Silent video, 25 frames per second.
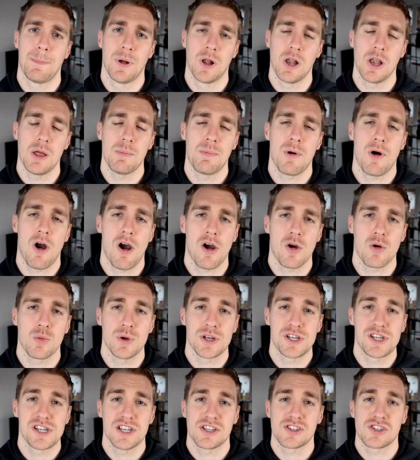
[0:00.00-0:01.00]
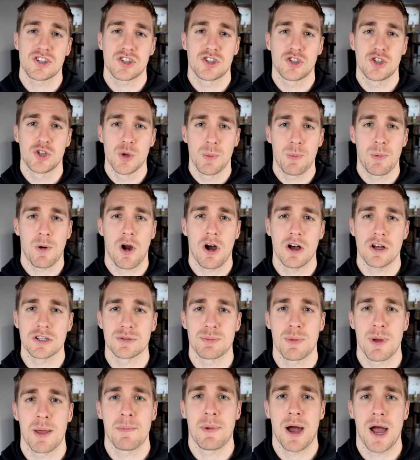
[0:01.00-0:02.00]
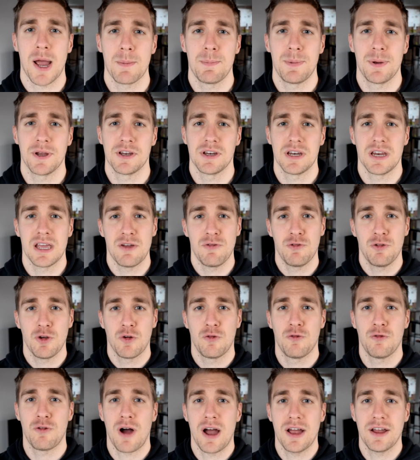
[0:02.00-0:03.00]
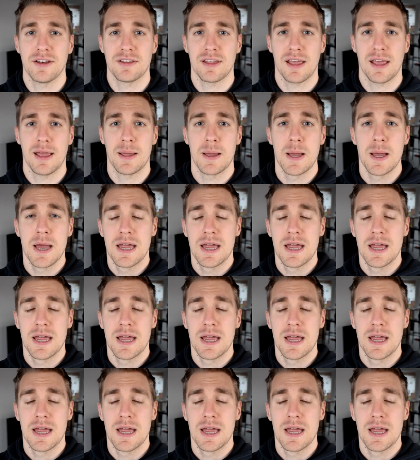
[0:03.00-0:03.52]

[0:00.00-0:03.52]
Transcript: pull-up bar, which is super awesome in my opinion if you find a